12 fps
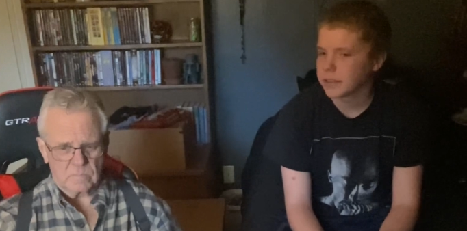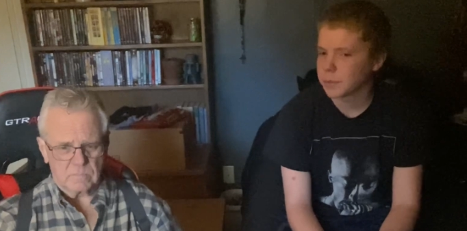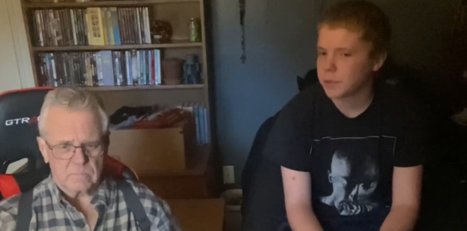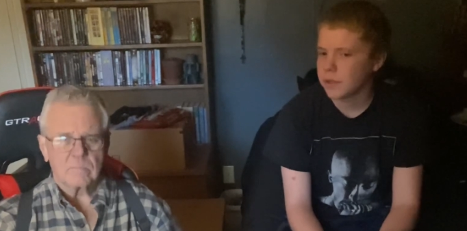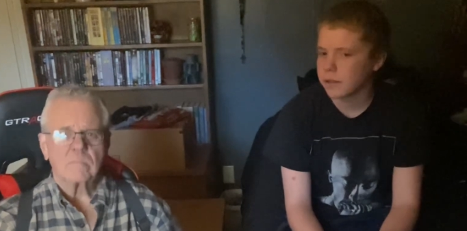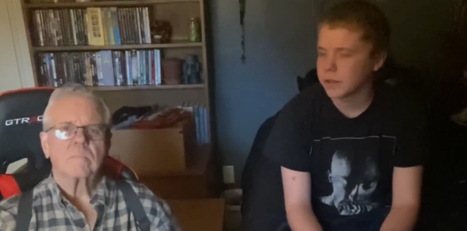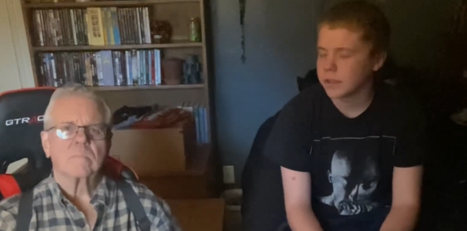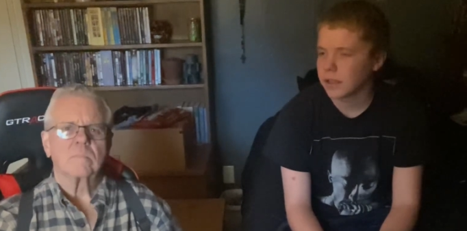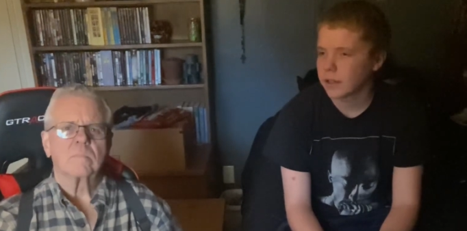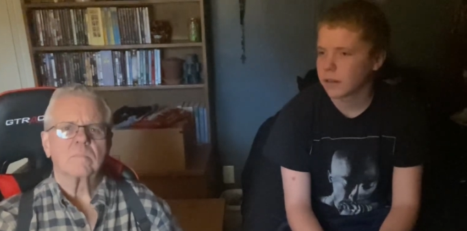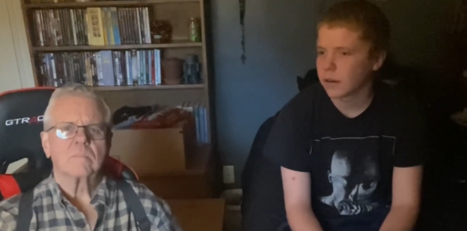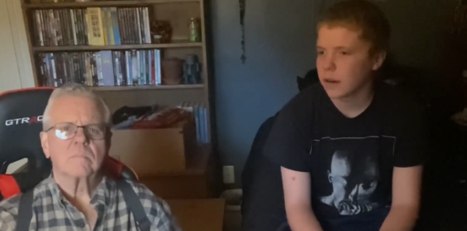Speaker 1: appeal to
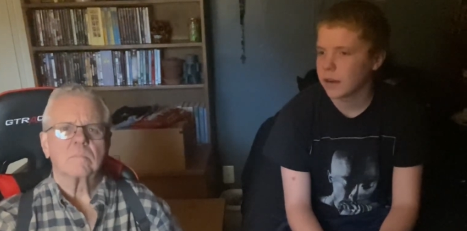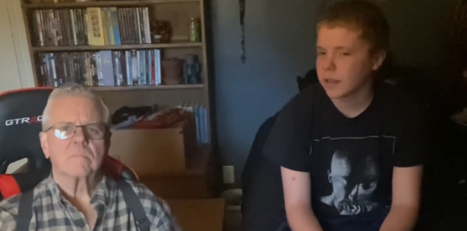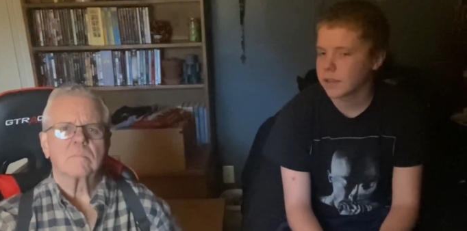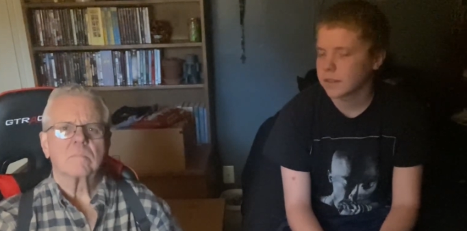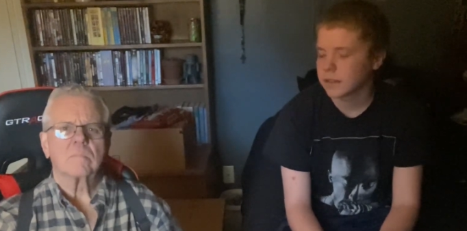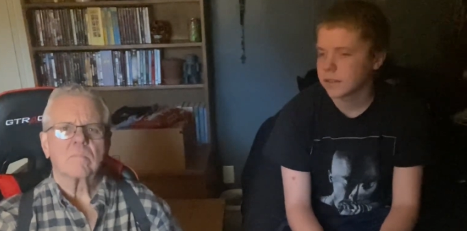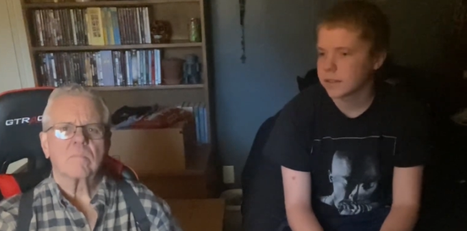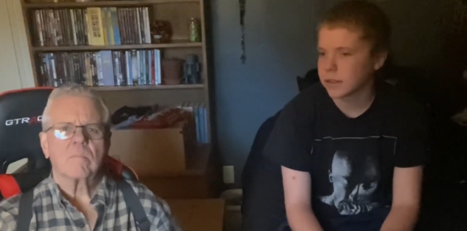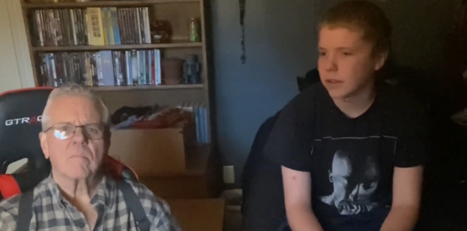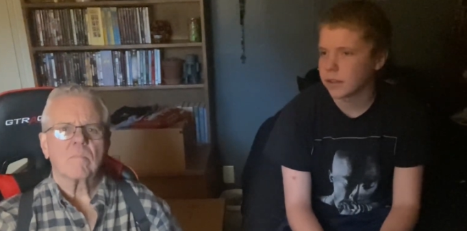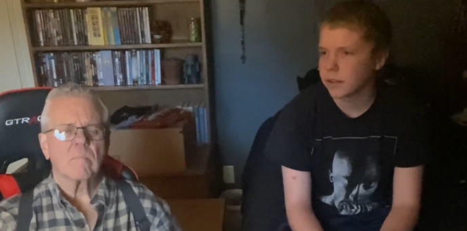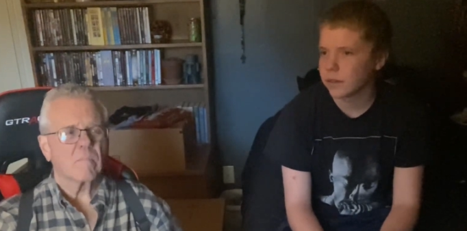younger audiences,
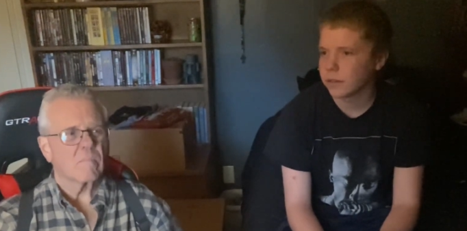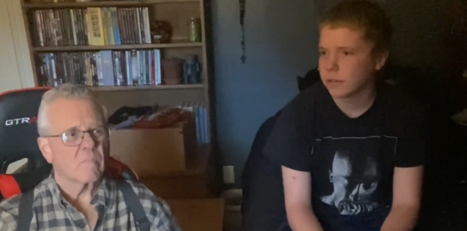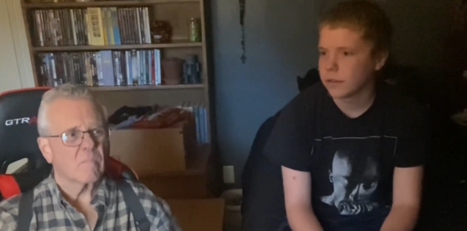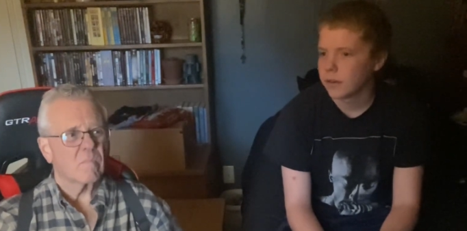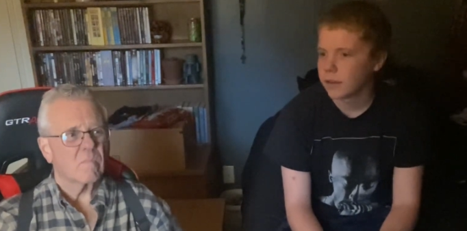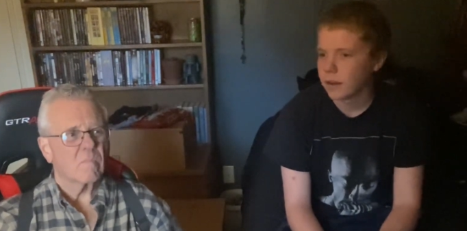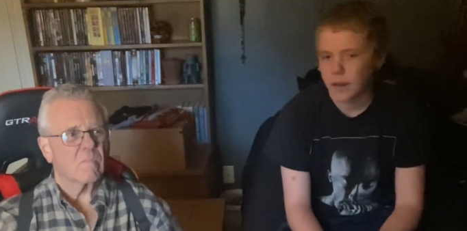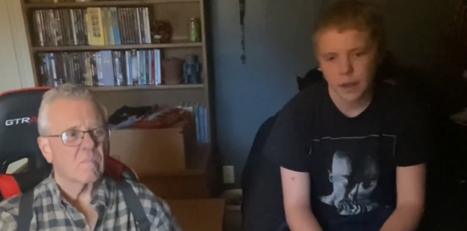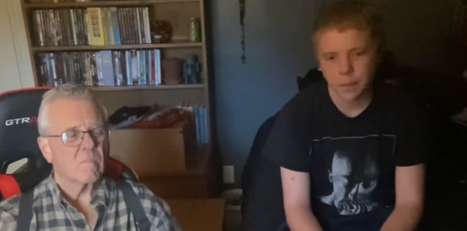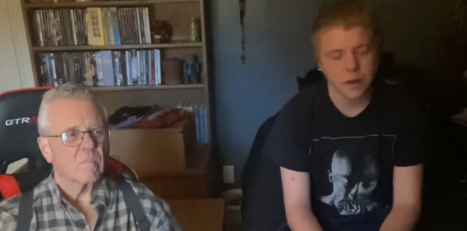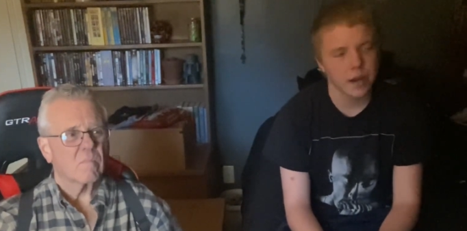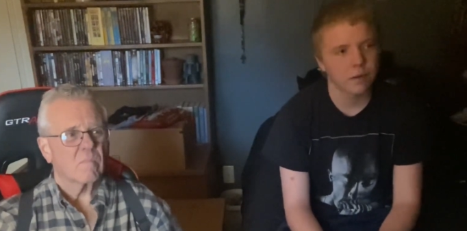although I
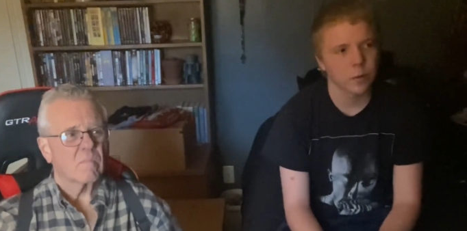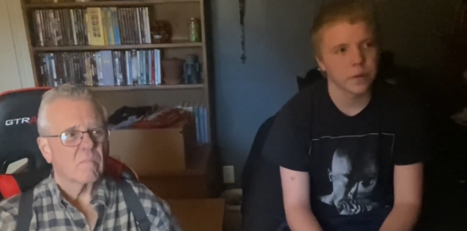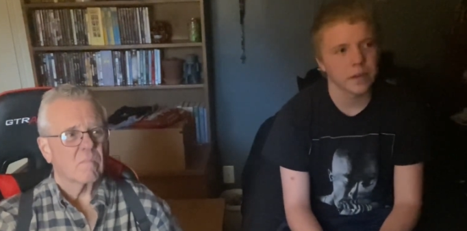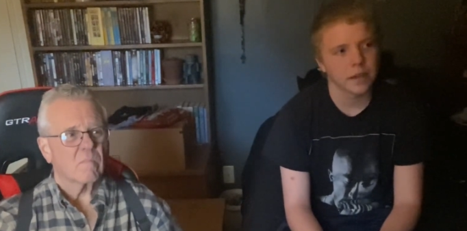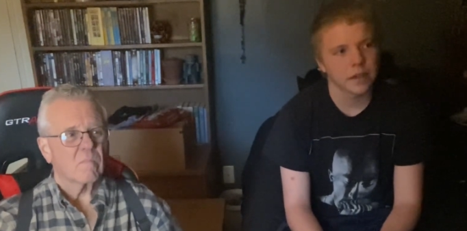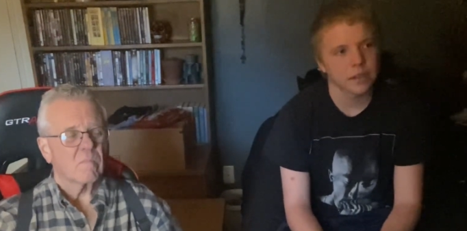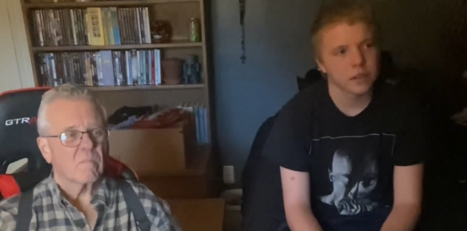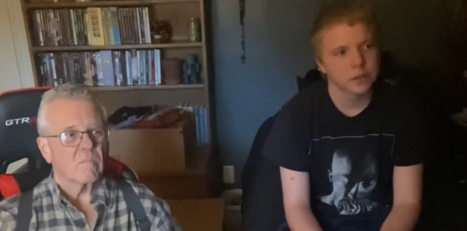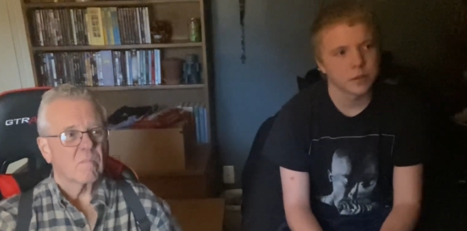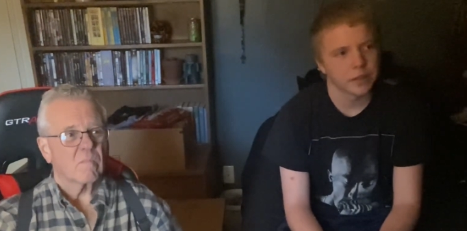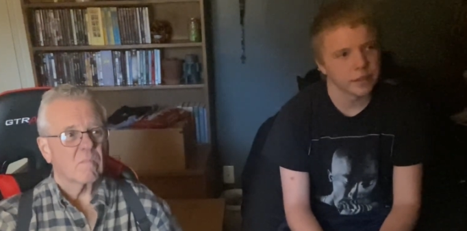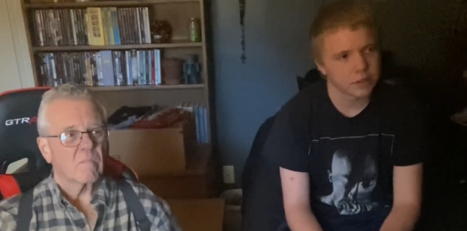mean everybody can enjoy
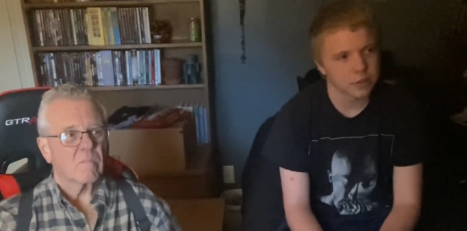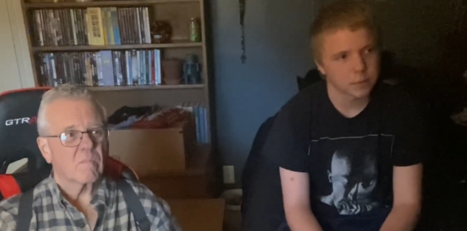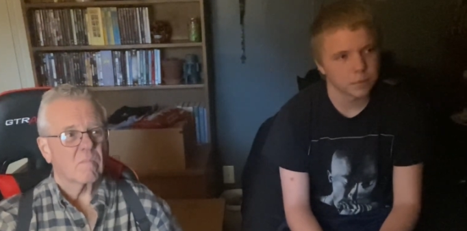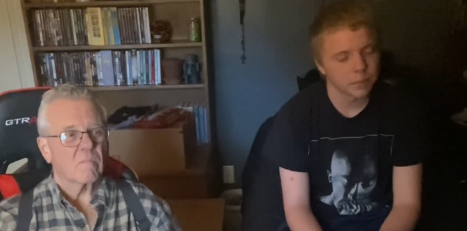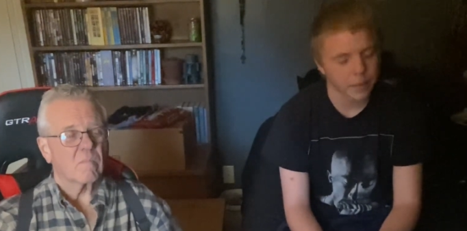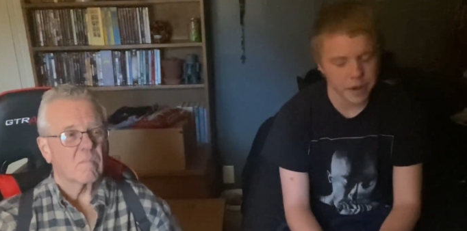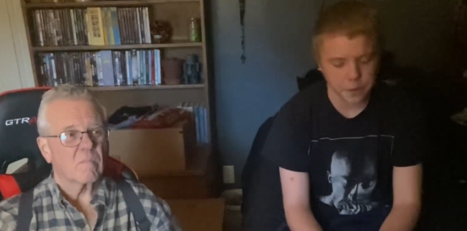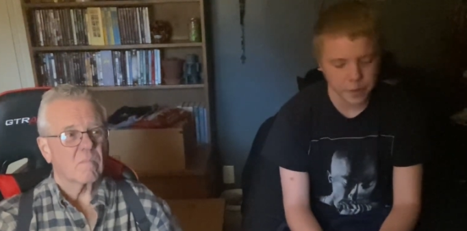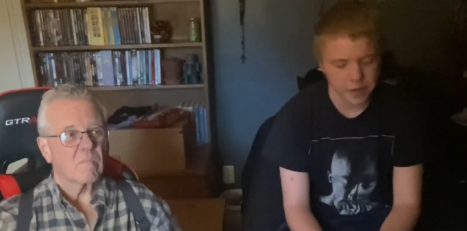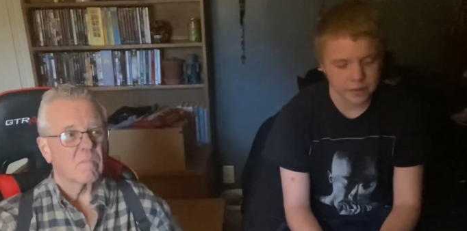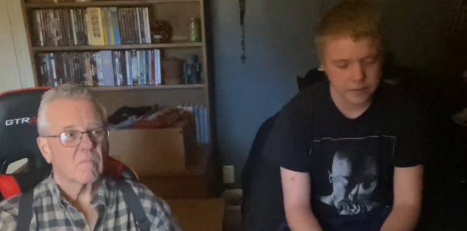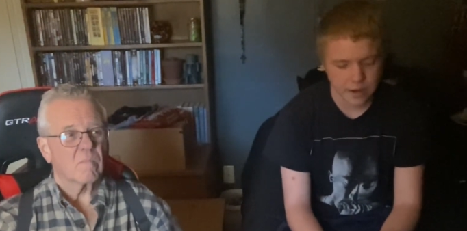it just by the way
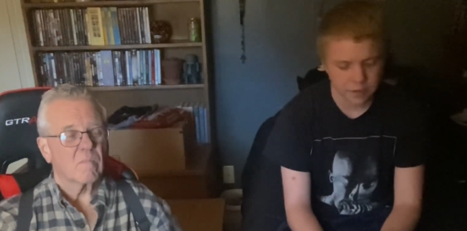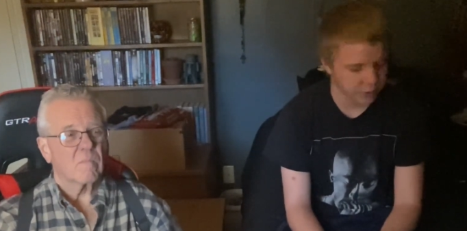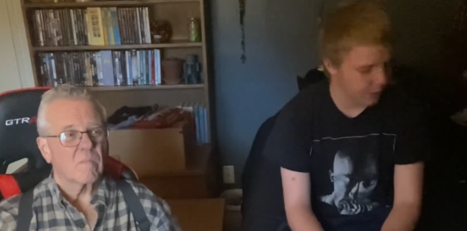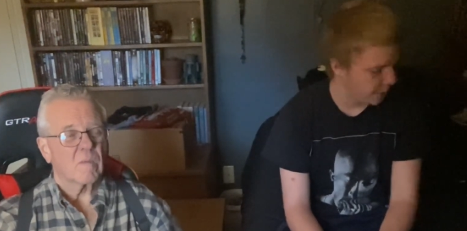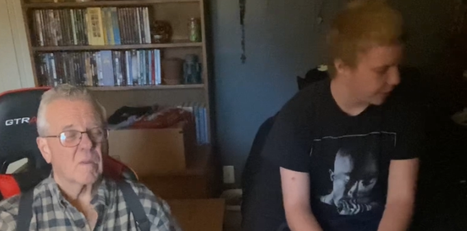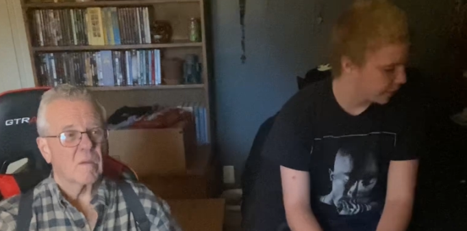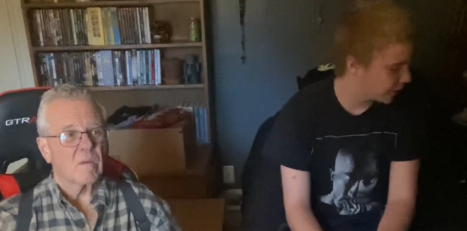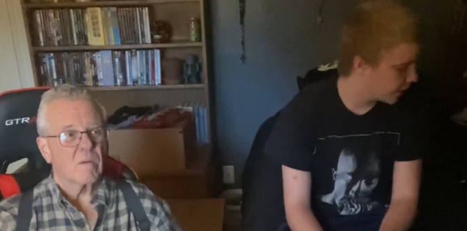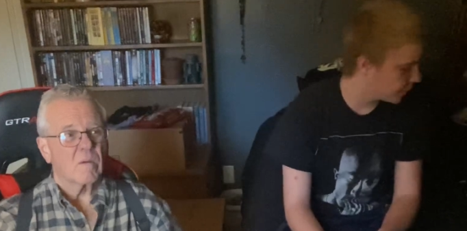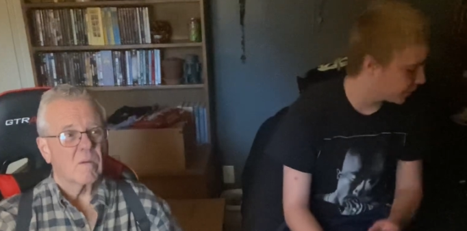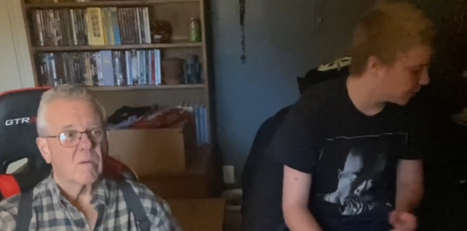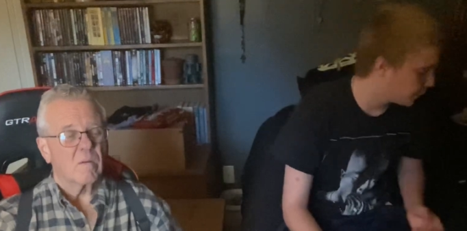it sounds. I mean it sounds